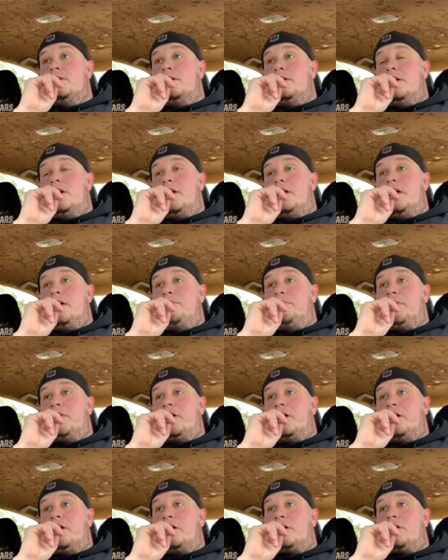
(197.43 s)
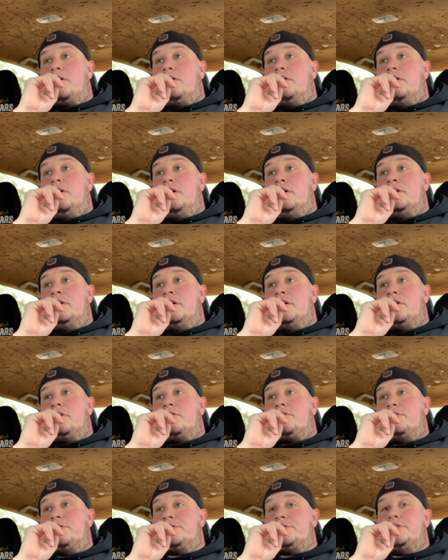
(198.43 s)
and then we got and then
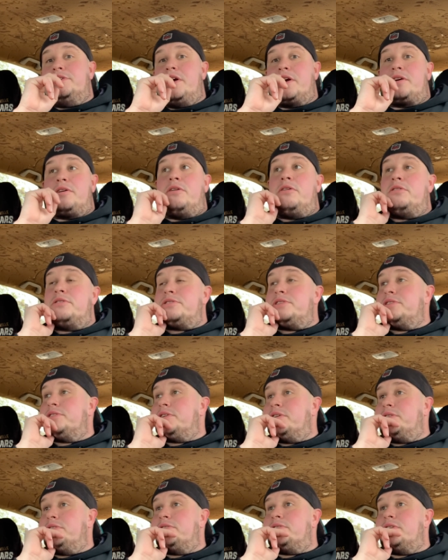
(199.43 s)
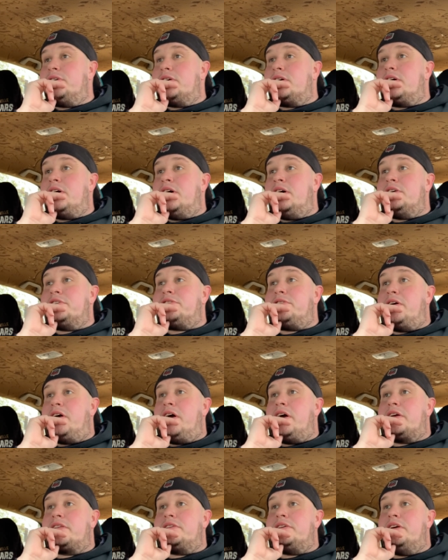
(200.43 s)
Chris Dick Hertz is under t-
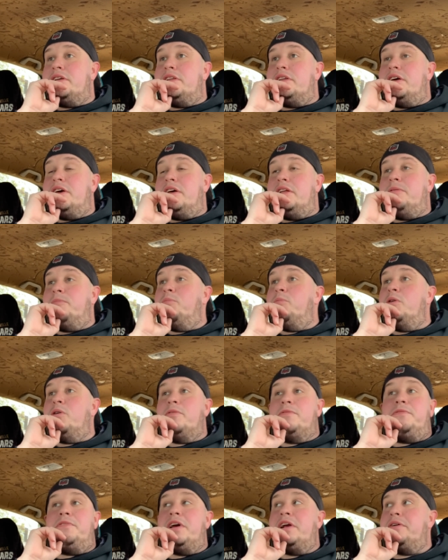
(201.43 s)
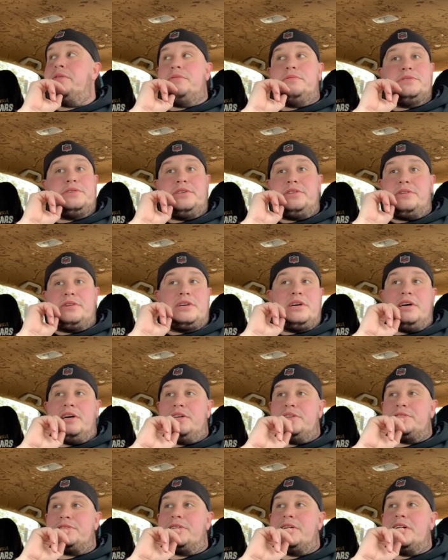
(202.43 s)
contract, and then Will Farrell's under
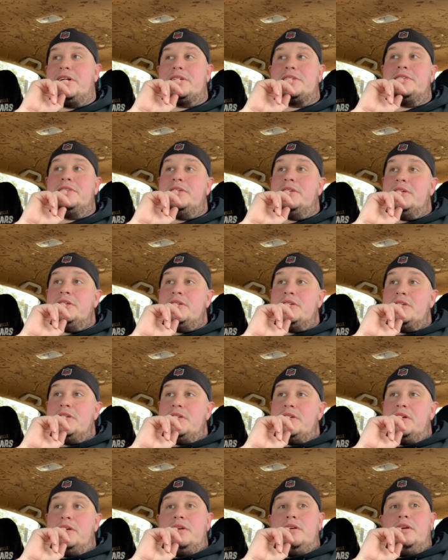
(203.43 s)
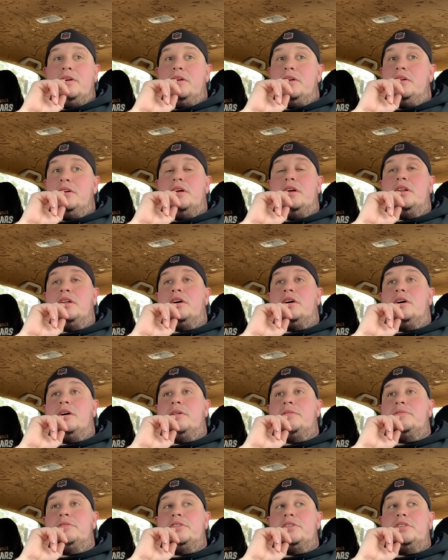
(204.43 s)
contract, and
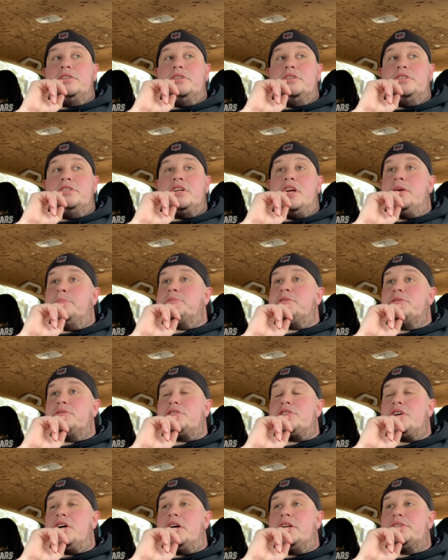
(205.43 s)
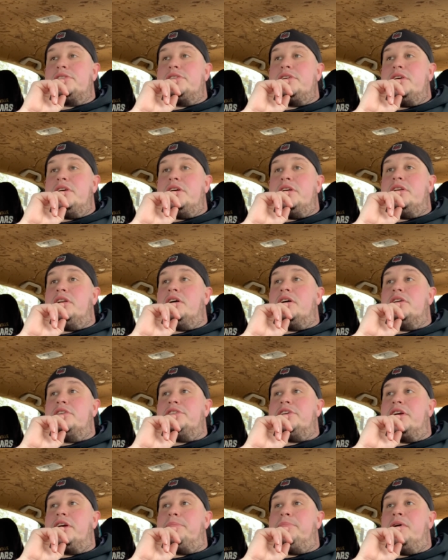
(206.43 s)
uh, James O'Shaughnessy and uh,
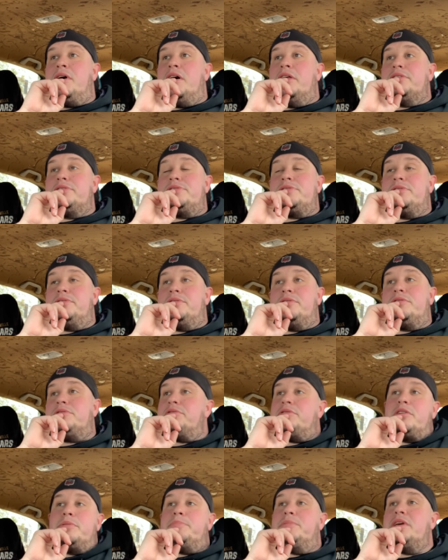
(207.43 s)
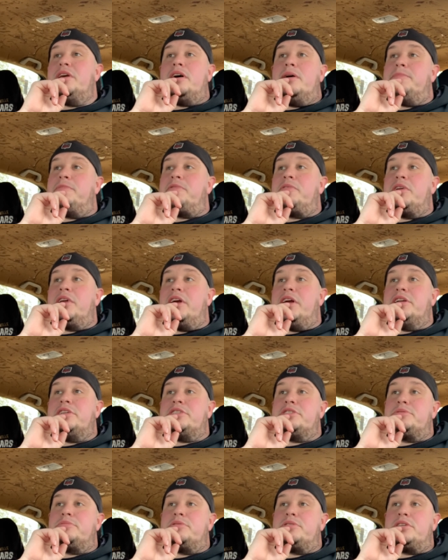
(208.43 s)
Jacob Hollister they're due to become free
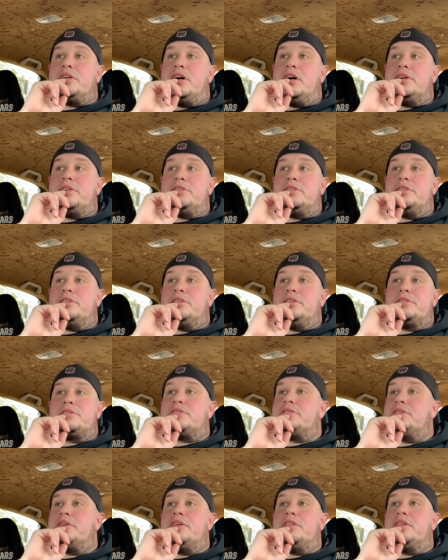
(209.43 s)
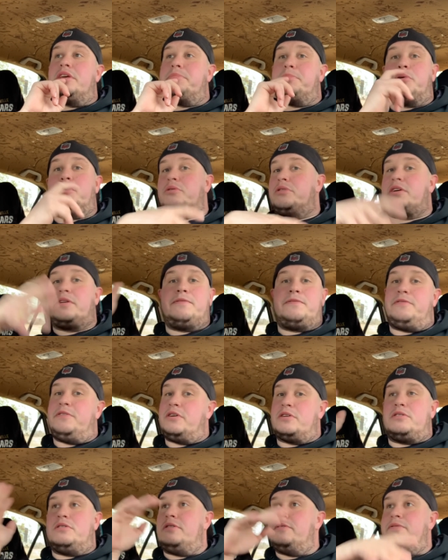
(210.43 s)
agents. Which honestly, they both can
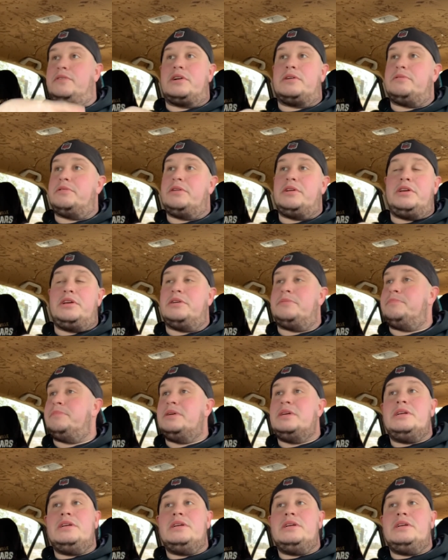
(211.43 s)
fuck off. I don't need them.